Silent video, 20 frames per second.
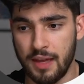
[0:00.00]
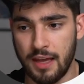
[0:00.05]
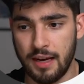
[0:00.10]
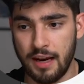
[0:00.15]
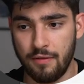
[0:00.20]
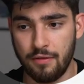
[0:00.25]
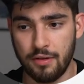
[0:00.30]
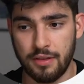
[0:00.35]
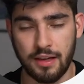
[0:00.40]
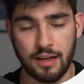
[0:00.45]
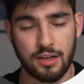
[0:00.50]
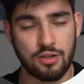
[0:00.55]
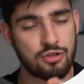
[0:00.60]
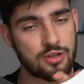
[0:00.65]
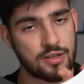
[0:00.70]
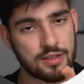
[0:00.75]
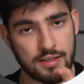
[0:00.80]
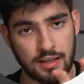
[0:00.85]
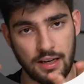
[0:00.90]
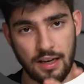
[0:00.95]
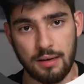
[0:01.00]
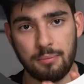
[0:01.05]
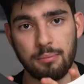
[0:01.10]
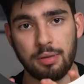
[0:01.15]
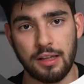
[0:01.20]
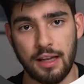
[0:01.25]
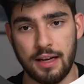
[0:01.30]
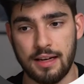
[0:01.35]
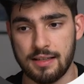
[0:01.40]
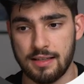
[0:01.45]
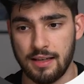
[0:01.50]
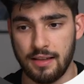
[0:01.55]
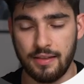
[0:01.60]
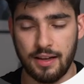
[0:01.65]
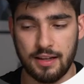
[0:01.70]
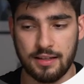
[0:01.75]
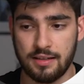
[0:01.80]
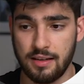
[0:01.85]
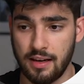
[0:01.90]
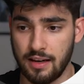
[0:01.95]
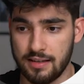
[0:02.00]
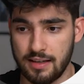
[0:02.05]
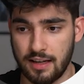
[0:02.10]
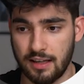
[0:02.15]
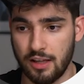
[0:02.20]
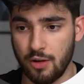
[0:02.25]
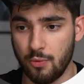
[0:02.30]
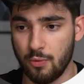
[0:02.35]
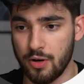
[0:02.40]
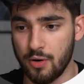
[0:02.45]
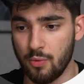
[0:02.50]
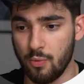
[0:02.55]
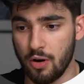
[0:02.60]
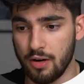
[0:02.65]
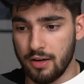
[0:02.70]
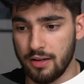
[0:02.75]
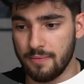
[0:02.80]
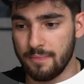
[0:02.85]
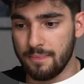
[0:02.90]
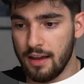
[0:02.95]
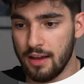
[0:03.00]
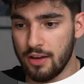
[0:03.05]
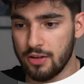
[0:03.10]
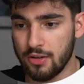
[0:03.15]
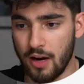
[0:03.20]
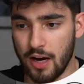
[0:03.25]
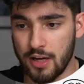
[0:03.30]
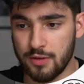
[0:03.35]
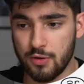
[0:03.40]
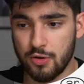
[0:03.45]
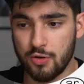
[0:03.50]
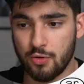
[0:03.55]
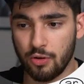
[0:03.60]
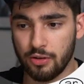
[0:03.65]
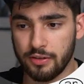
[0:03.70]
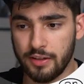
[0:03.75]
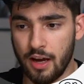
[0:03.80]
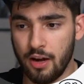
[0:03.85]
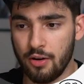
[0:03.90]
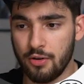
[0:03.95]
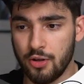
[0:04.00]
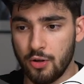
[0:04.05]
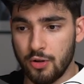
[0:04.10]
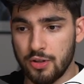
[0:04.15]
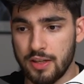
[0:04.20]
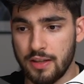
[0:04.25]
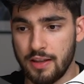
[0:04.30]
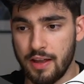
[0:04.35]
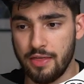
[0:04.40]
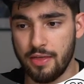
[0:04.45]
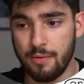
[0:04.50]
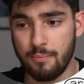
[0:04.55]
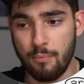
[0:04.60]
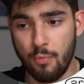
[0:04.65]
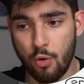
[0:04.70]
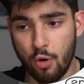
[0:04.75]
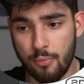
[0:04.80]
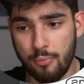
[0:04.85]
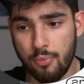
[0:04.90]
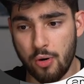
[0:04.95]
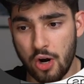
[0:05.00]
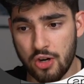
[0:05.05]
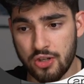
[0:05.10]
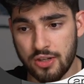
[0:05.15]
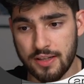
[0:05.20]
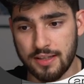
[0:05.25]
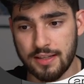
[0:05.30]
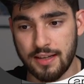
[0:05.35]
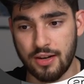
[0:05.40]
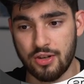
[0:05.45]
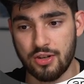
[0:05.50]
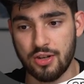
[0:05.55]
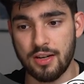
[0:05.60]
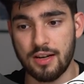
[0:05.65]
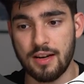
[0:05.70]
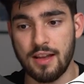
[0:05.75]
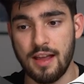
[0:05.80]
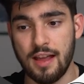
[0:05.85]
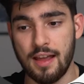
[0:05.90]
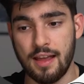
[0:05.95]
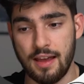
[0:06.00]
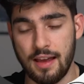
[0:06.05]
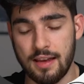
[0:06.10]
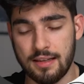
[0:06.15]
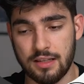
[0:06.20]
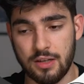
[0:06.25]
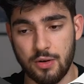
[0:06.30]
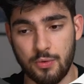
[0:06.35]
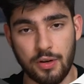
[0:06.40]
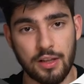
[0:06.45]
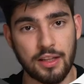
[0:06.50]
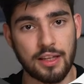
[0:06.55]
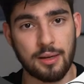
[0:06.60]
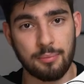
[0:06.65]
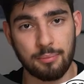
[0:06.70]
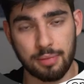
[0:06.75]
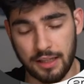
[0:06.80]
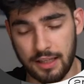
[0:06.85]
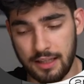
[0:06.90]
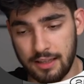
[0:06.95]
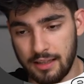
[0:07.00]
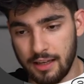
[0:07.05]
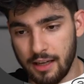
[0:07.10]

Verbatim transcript: and everything is just in place, and that's exactly where you want it. So as we scroll down, you'll see that the more project section isn't really complete